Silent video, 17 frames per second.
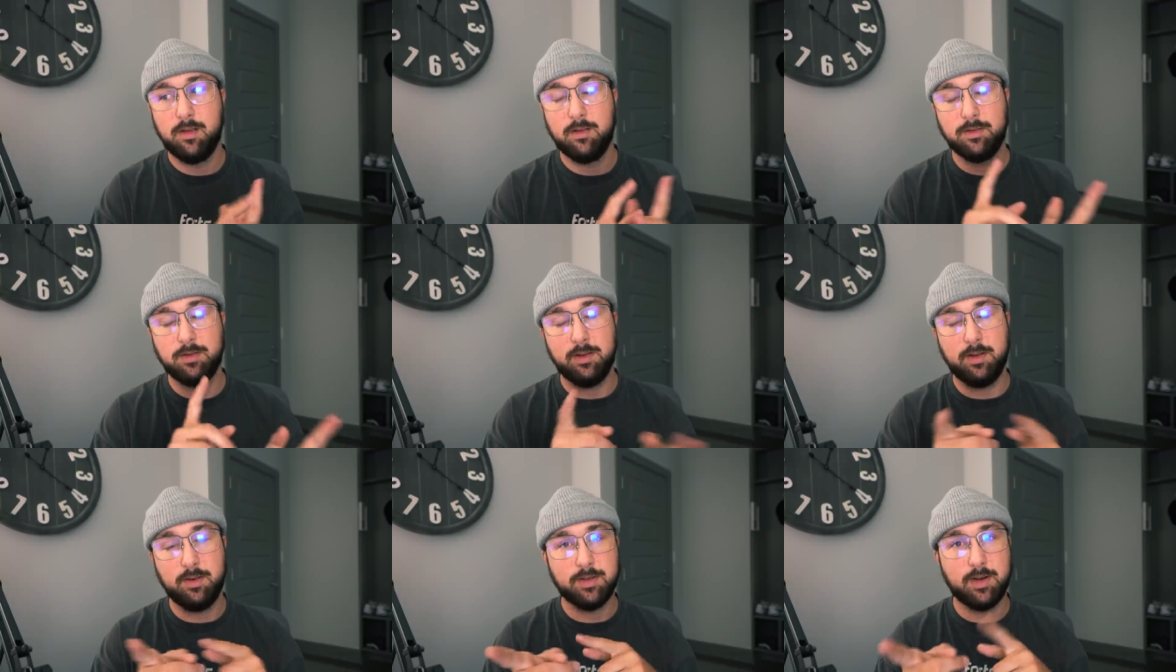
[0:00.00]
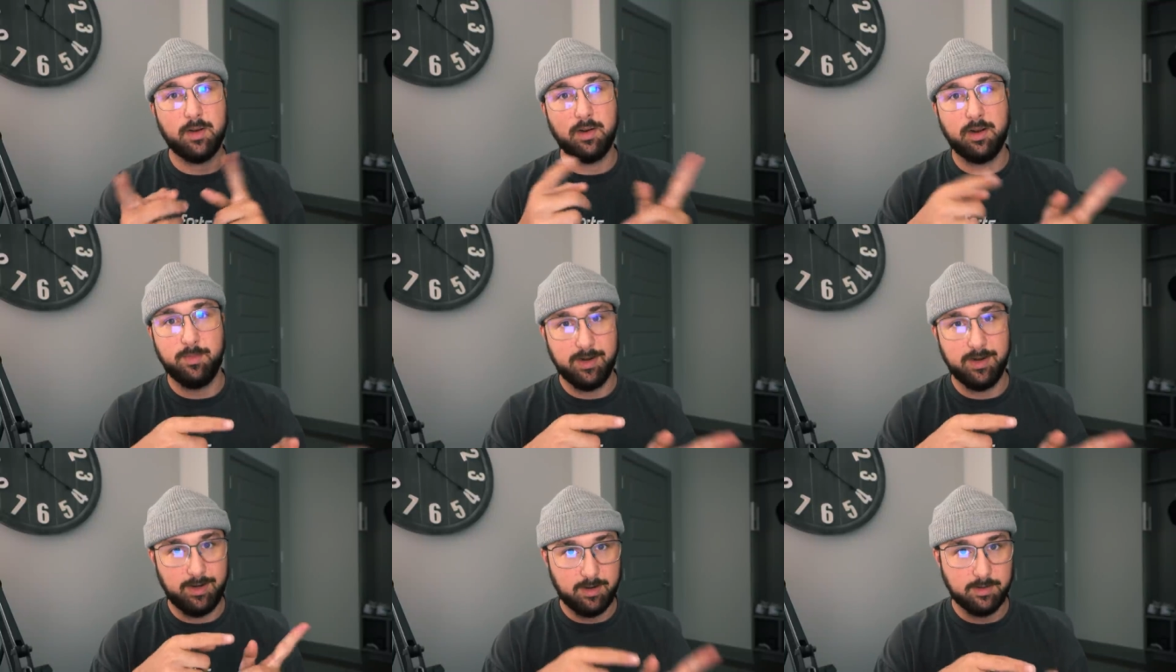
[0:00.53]
So there's an
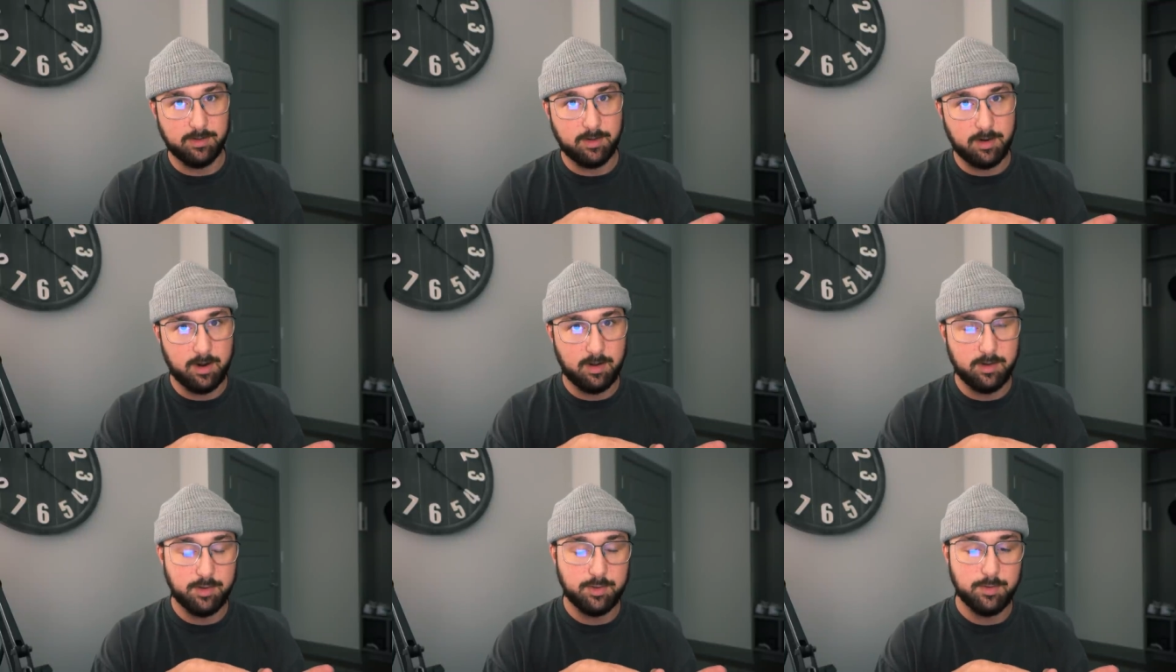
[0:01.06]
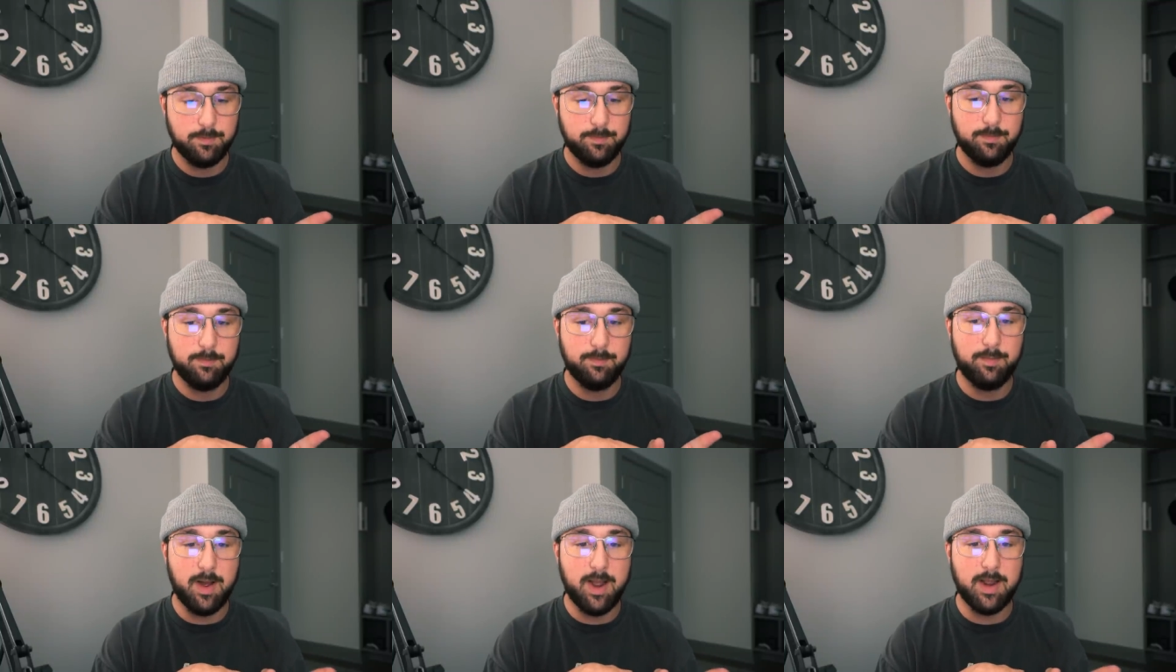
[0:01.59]
argument against college.
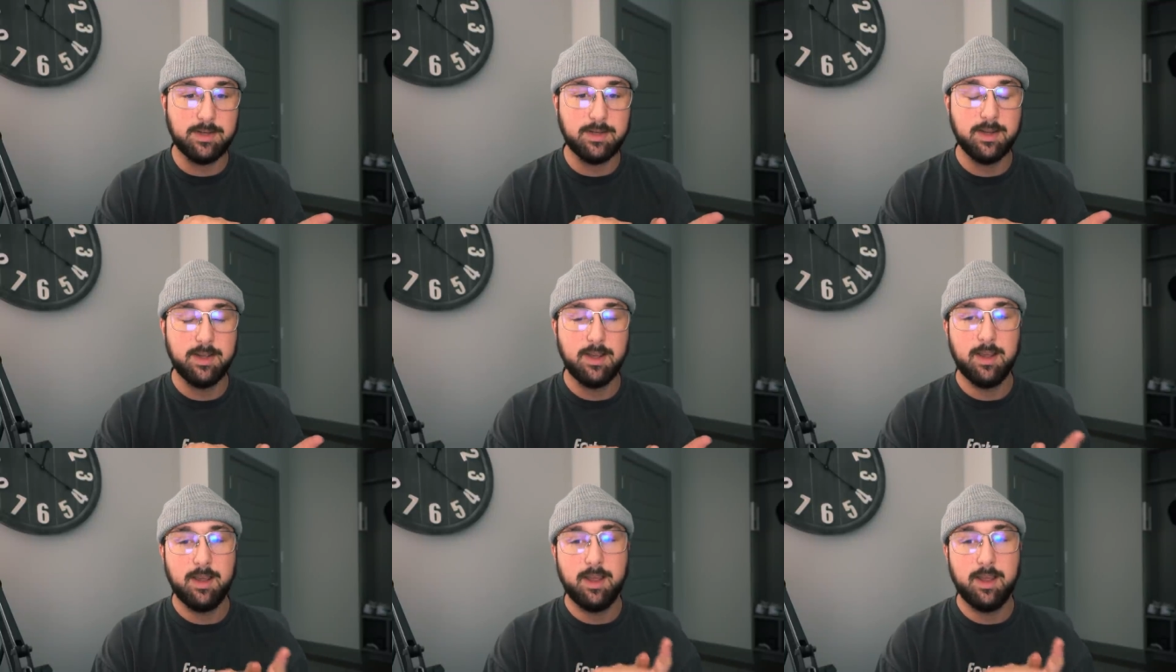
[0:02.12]
But